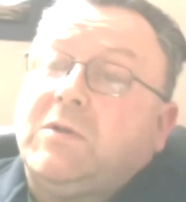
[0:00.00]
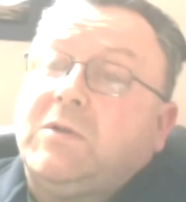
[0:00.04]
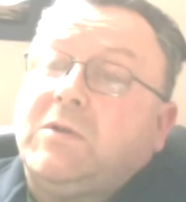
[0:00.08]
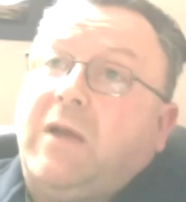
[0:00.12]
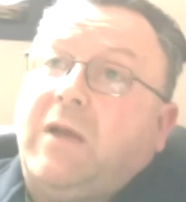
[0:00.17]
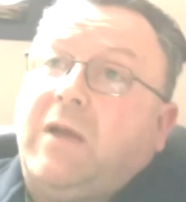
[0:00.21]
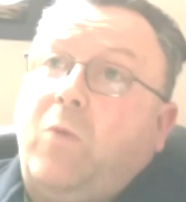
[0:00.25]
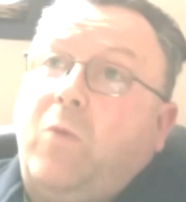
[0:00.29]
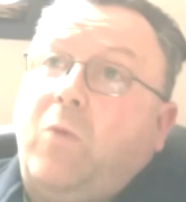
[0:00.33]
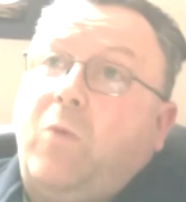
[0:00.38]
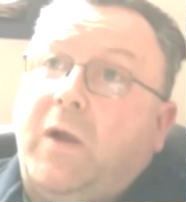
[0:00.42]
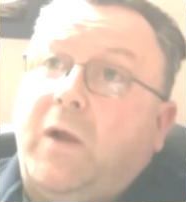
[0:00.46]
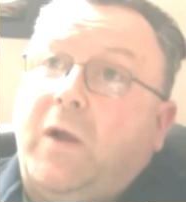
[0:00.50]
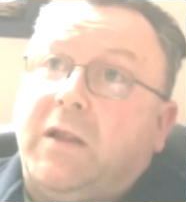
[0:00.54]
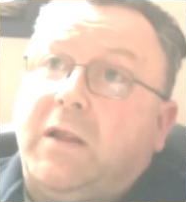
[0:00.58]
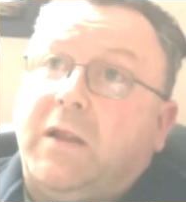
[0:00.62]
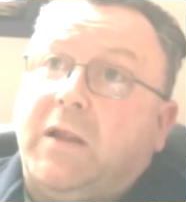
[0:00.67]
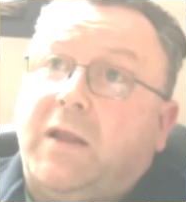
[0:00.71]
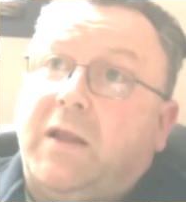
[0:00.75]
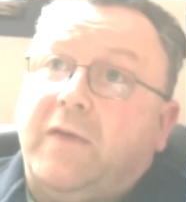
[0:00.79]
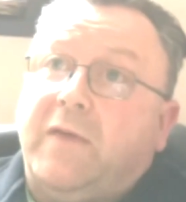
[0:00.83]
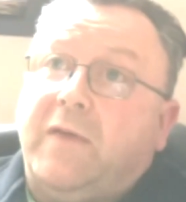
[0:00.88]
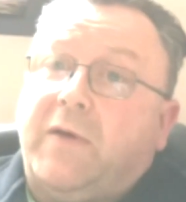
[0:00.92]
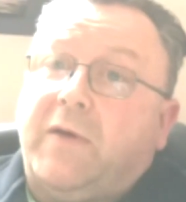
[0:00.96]
like one of the
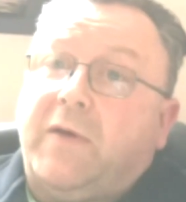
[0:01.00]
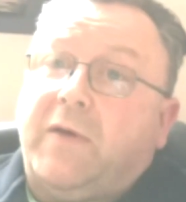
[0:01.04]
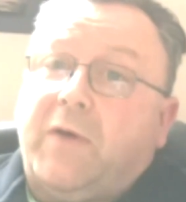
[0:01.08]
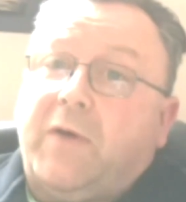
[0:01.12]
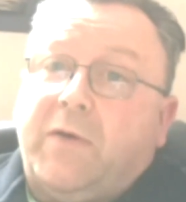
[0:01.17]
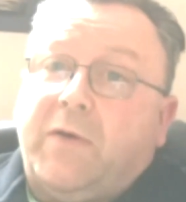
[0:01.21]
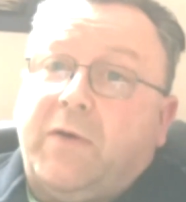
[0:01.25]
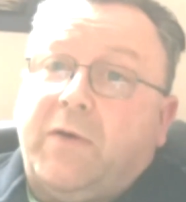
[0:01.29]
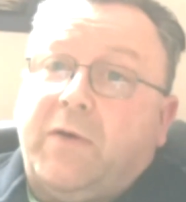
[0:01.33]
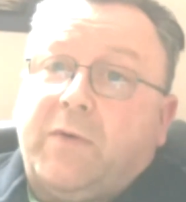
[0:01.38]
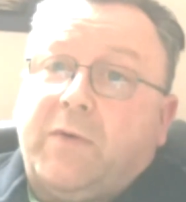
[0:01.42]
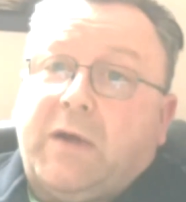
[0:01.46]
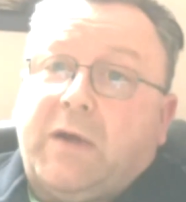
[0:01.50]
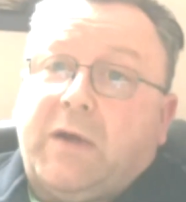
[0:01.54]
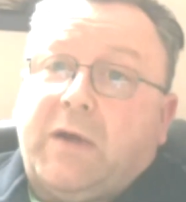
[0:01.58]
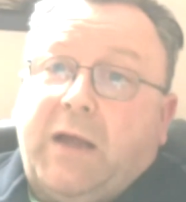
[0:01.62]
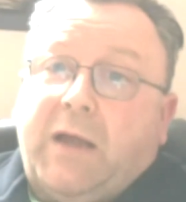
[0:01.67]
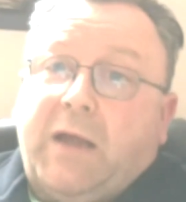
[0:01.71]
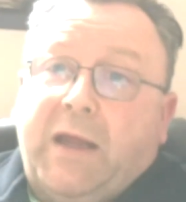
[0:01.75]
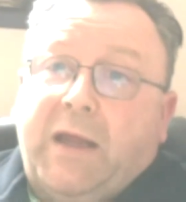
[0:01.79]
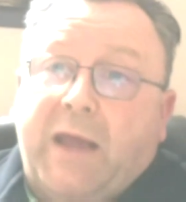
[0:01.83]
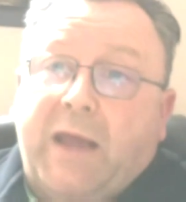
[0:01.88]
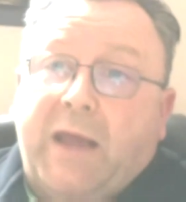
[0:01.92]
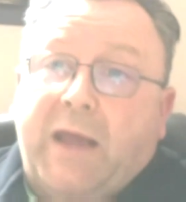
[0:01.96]
things I
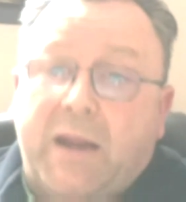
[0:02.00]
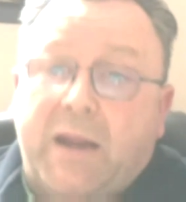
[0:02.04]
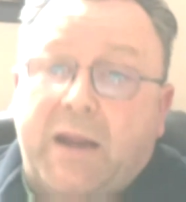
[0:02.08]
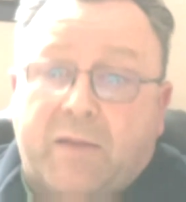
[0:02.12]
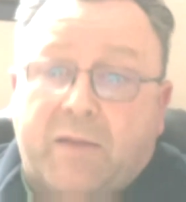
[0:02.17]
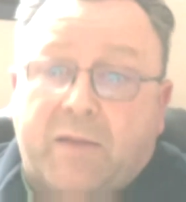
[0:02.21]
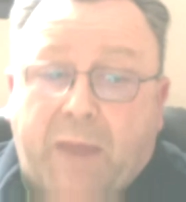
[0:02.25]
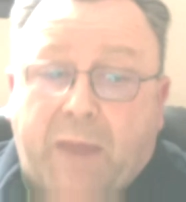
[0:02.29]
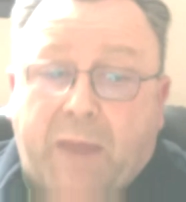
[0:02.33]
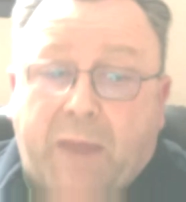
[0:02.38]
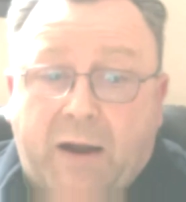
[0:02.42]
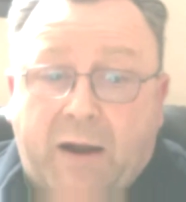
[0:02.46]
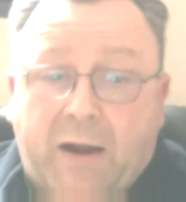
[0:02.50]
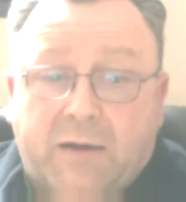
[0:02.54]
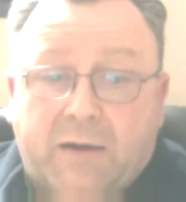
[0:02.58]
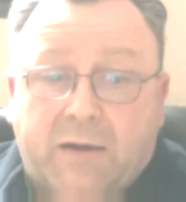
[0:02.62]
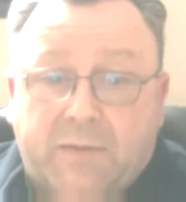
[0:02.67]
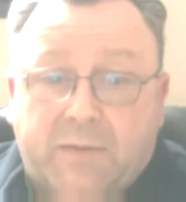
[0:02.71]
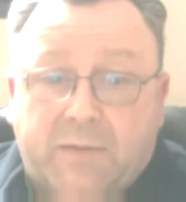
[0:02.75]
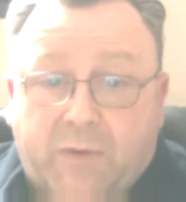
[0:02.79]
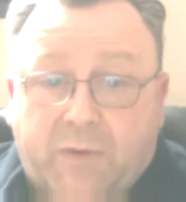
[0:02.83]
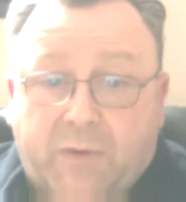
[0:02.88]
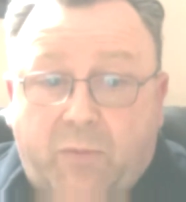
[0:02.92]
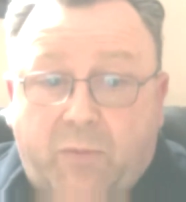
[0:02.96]
again, as part
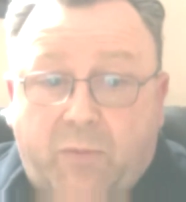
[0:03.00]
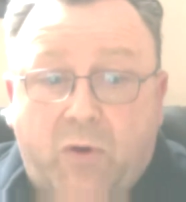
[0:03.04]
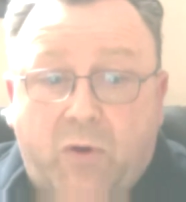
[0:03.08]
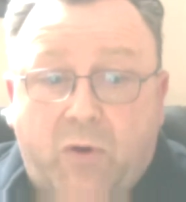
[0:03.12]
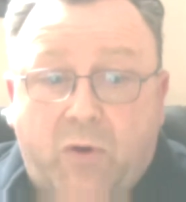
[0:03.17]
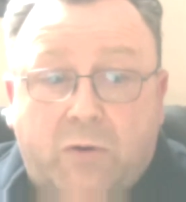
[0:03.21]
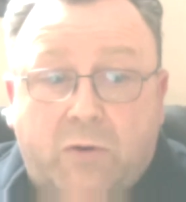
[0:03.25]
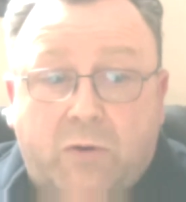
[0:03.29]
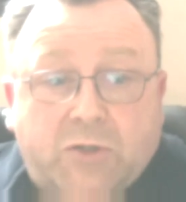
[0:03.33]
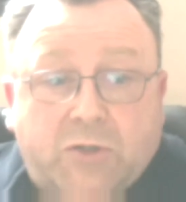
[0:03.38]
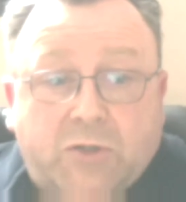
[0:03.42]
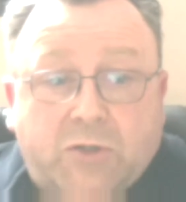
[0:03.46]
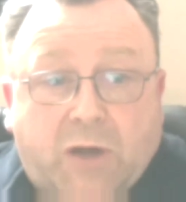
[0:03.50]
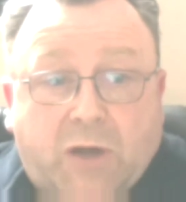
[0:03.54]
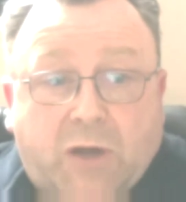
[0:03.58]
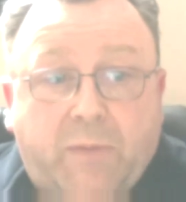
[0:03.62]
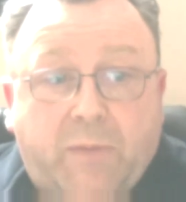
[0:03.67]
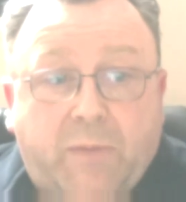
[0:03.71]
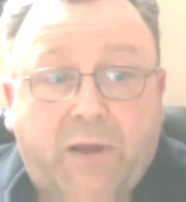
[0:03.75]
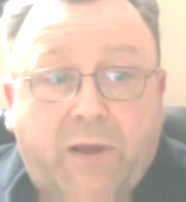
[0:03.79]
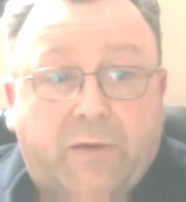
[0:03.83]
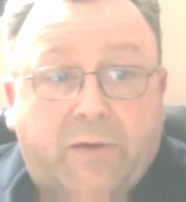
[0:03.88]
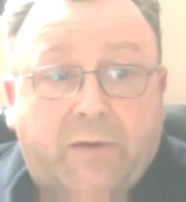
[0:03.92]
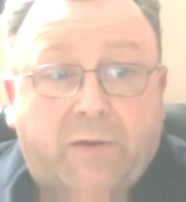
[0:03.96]
of my own job
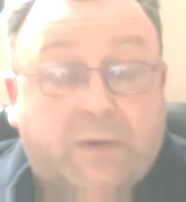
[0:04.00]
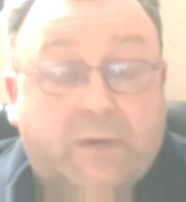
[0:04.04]
here,